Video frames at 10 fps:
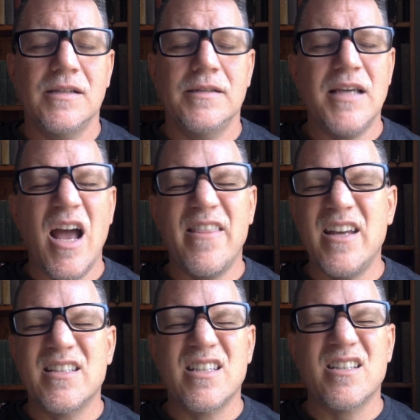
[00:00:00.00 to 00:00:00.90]
Yeah,
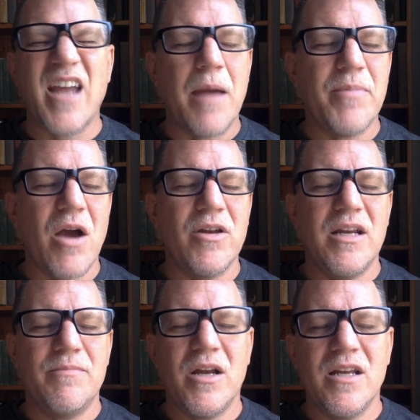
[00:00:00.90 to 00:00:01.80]
they'd stamp out
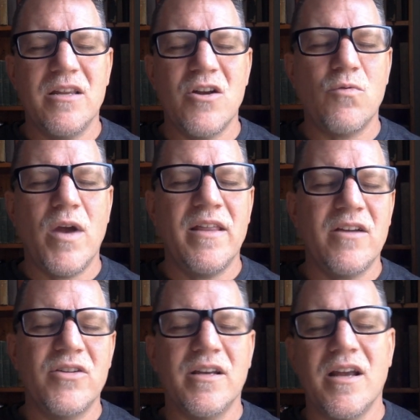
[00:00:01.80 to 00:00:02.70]
anybody in their way. They
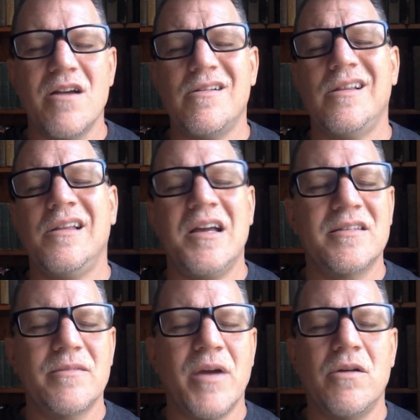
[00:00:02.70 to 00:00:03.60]
couldn't care
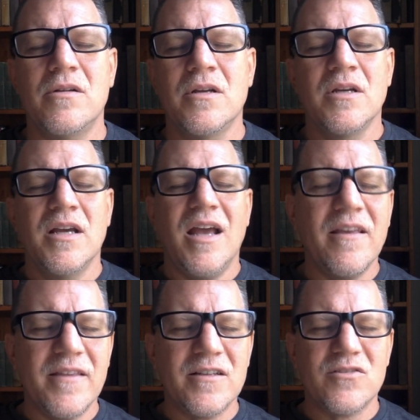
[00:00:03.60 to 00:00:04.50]
less about
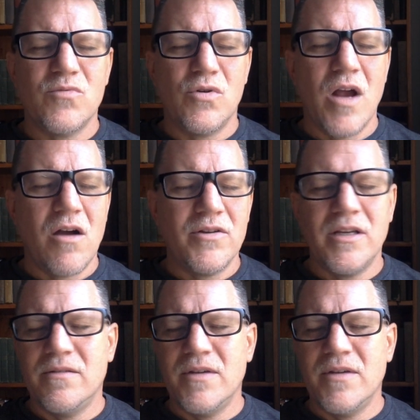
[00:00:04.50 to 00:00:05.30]
ethics or morality.